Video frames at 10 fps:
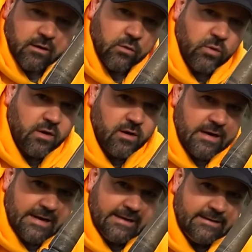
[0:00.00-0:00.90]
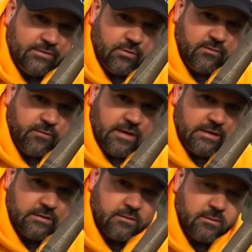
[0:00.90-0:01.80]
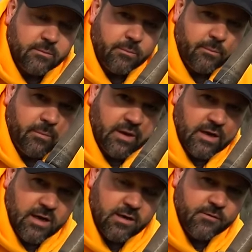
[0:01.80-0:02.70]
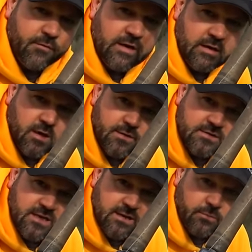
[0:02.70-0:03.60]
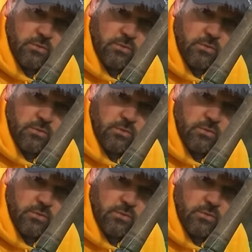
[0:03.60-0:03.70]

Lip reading: We are at 93 feet, but 100 feet on the tape.